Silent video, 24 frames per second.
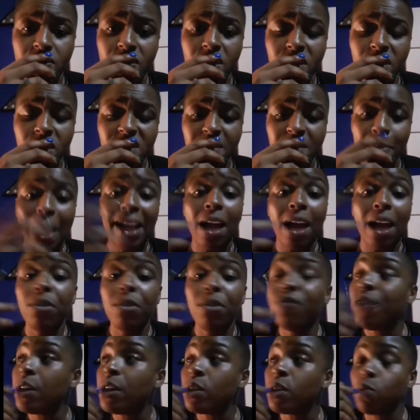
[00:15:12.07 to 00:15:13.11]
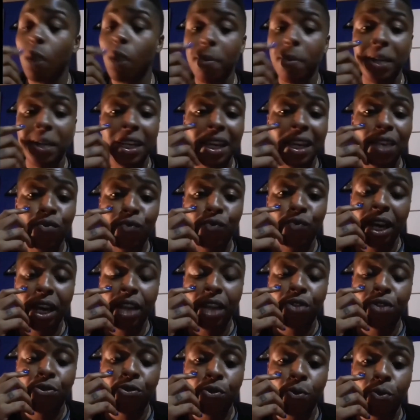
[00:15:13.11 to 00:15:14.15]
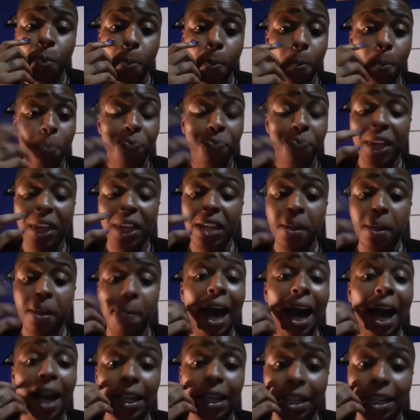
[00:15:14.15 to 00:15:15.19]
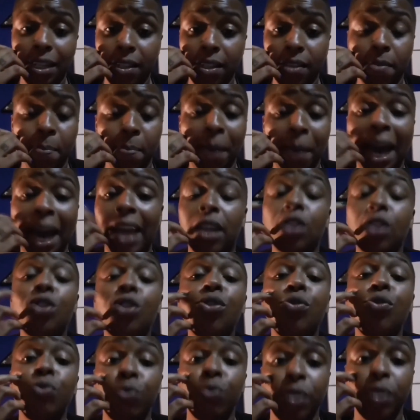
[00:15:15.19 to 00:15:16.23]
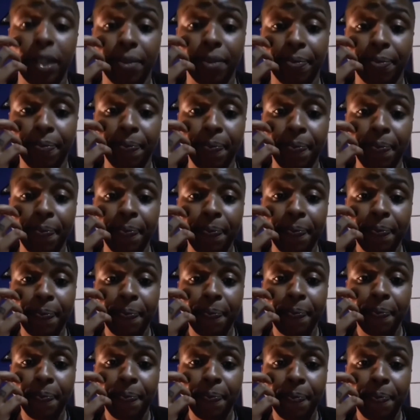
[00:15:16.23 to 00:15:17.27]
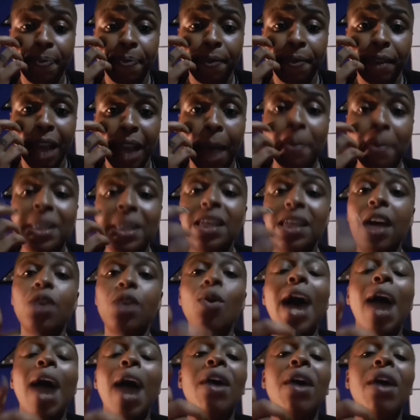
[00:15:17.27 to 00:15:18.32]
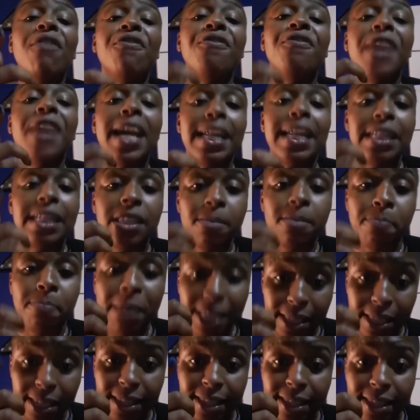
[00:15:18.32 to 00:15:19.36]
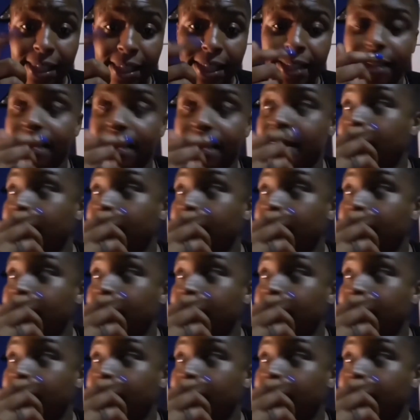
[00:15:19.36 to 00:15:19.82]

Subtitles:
Like I'm the first woman to get ran through in the pockets by a dude. I'm going to tell you how unfair this business is.